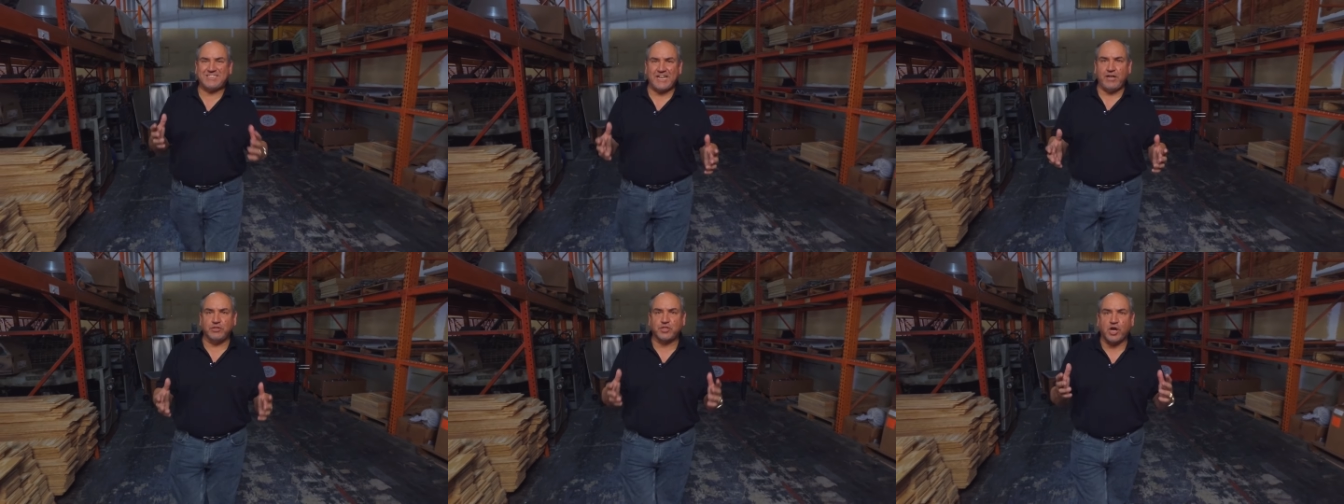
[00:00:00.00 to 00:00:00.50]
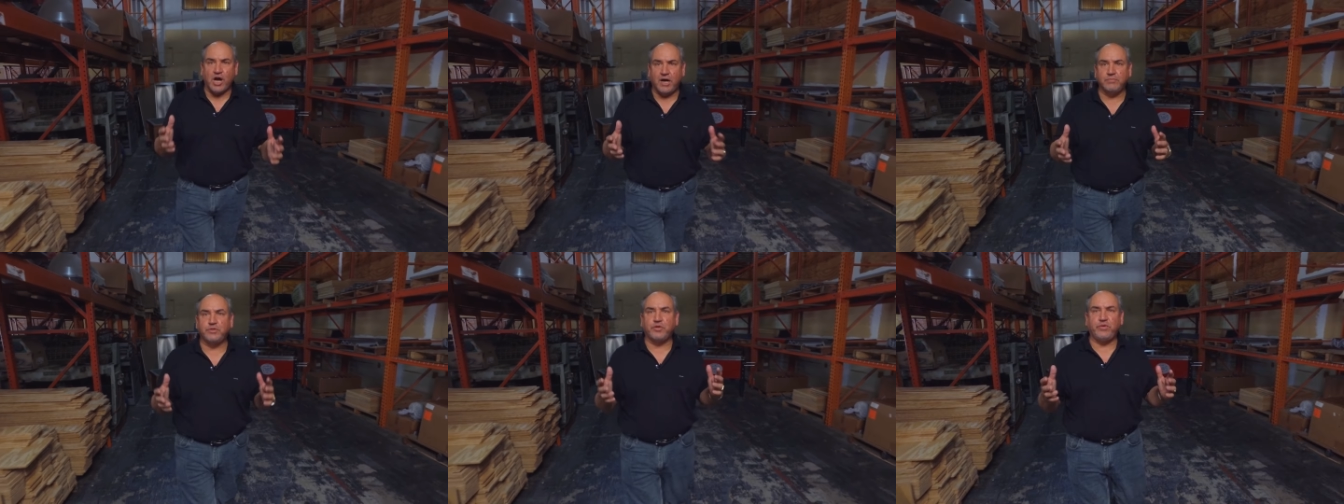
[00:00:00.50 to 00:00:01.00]
our sales
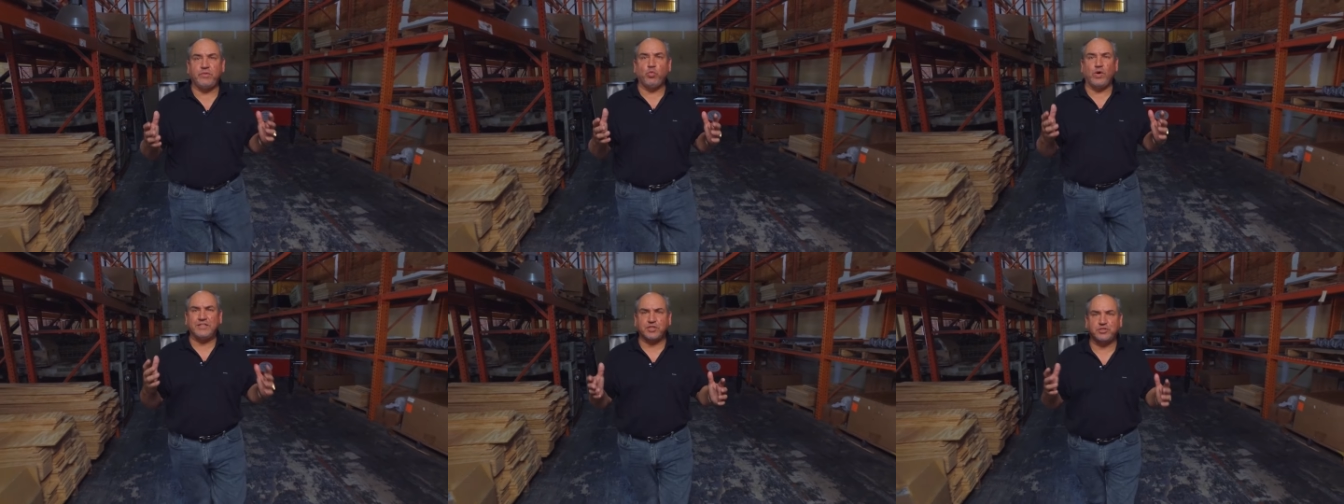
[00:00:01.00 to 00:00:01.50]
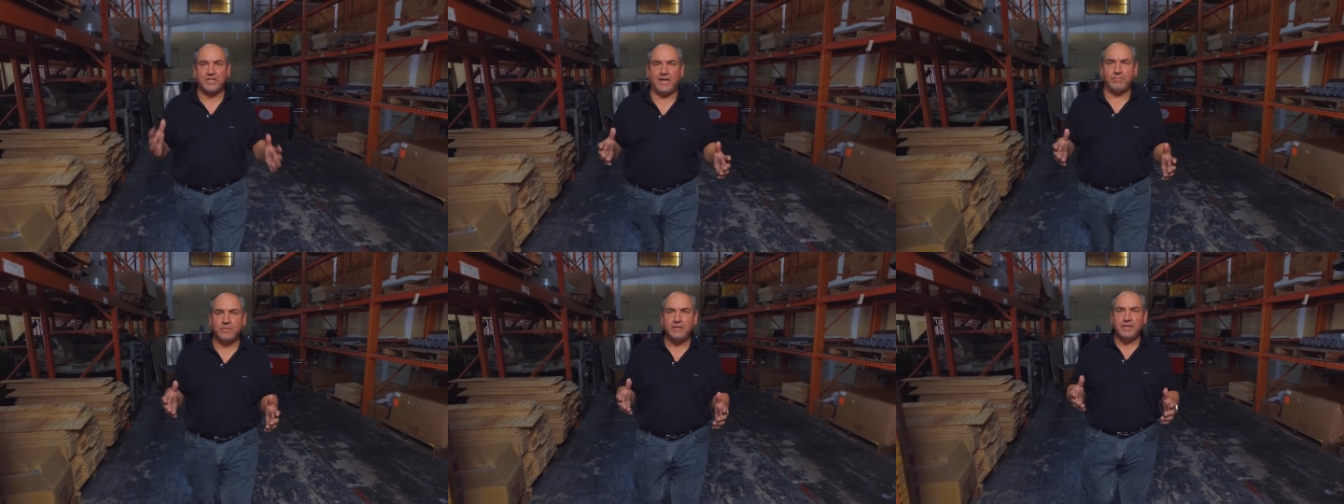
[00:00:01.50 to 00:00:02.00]
come during
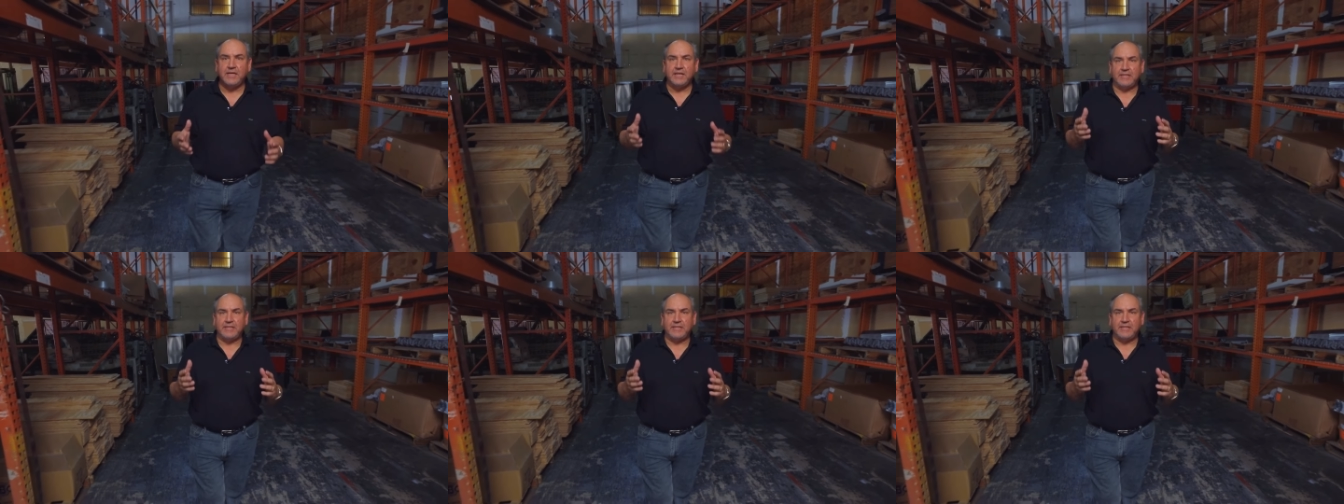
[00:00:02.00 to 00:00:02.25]
wintertime.